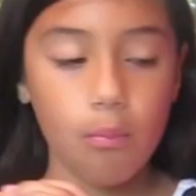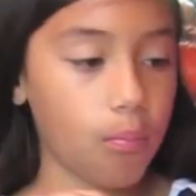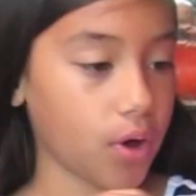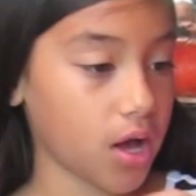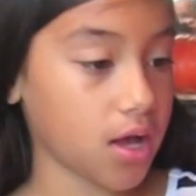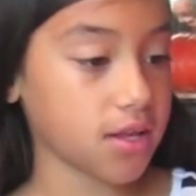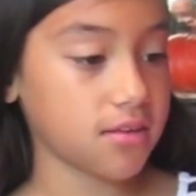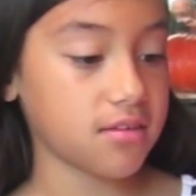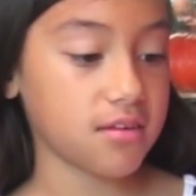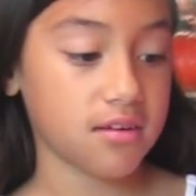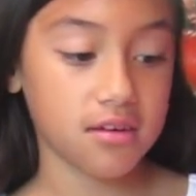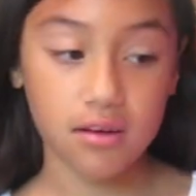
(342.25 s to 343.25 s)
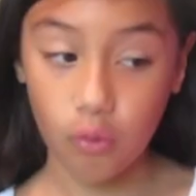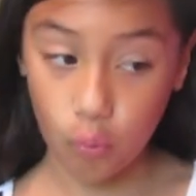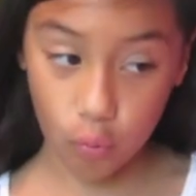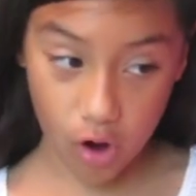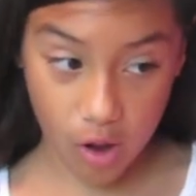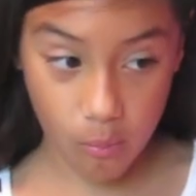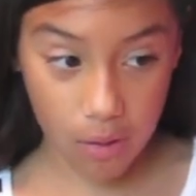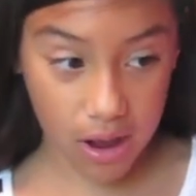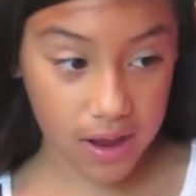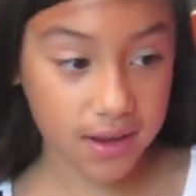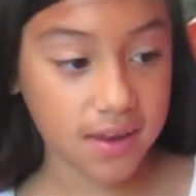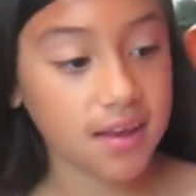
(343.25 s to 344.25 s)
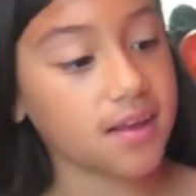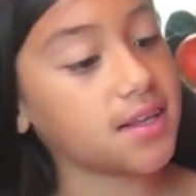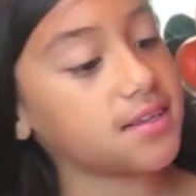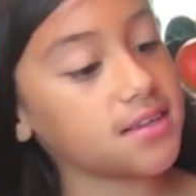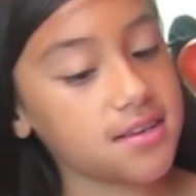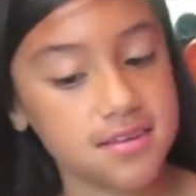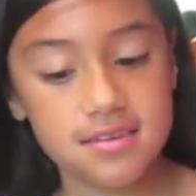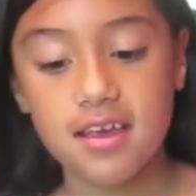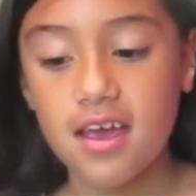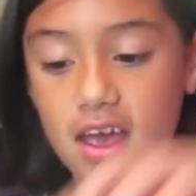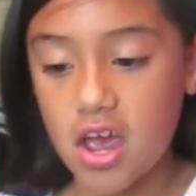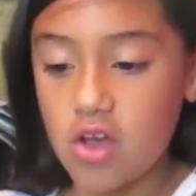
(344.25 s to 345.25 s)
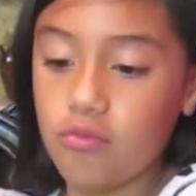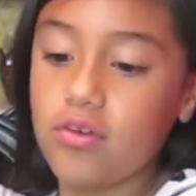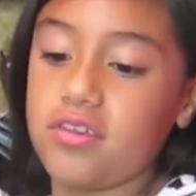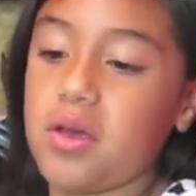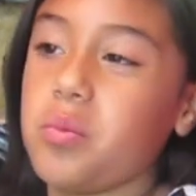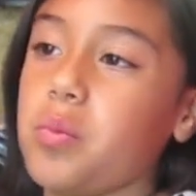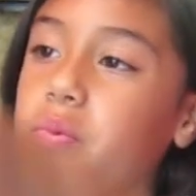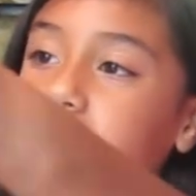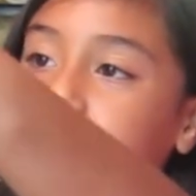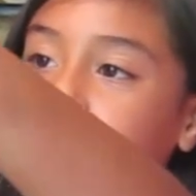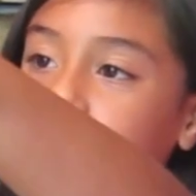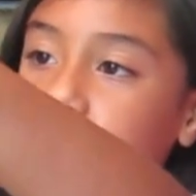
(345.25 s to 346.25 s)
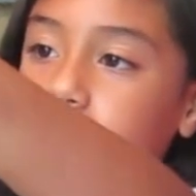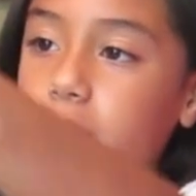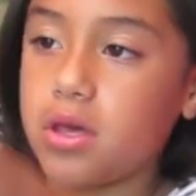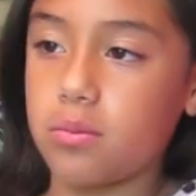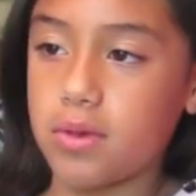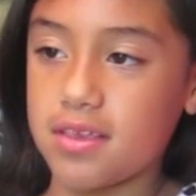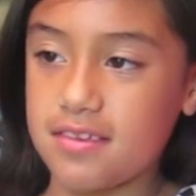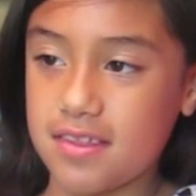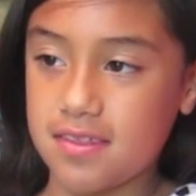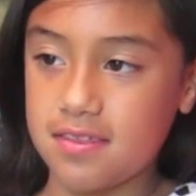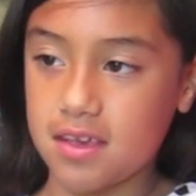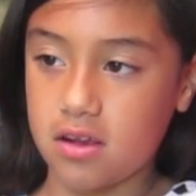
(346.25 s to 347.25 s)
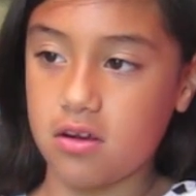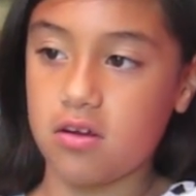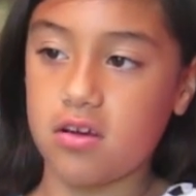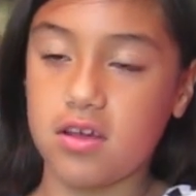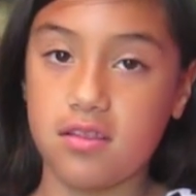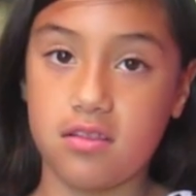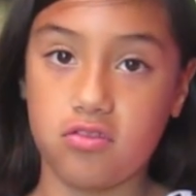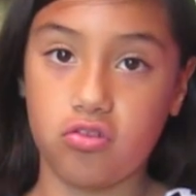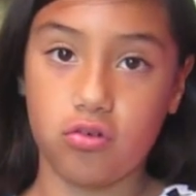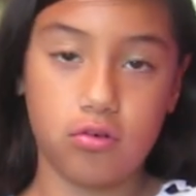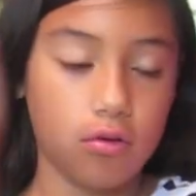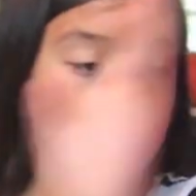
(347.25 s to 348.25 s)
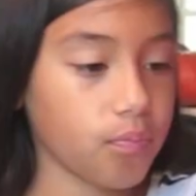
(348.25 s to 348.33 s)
But what mine is every time we put a strip, it makes it thicker in the circle.